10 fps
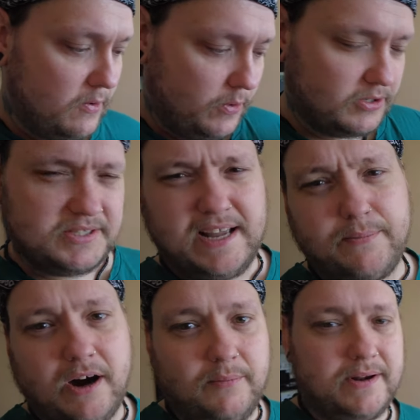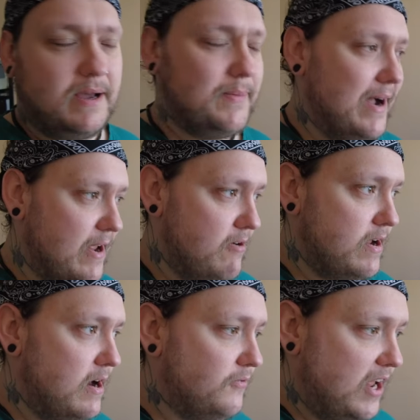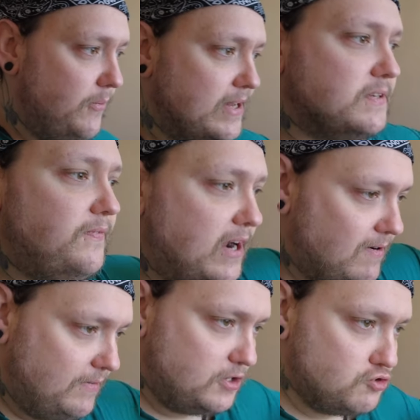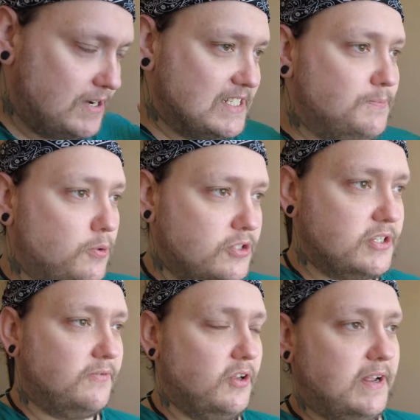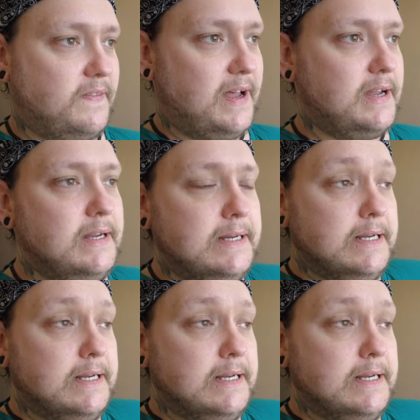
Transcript: We got to the apartment about 1.5 hours late. We had to figure out the transport, stuff like that.